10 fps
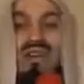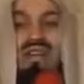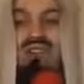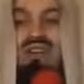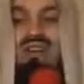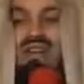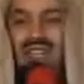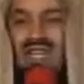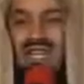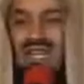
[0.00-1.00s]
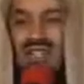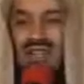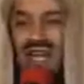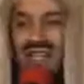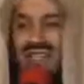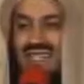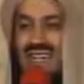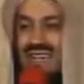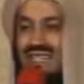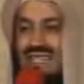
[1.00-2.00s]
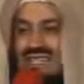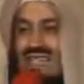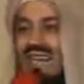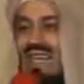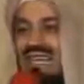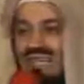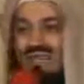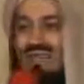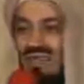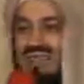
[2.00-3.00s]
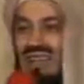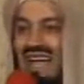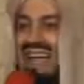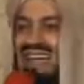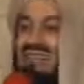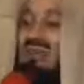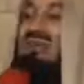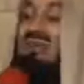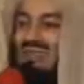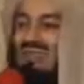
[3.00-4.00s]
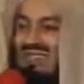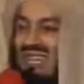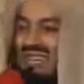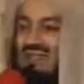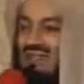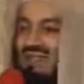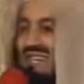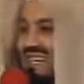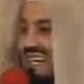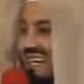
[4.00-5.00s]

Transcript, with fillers: would ever take their child and say, right, this is a lake. You know, the Nile is huge. Even if it's a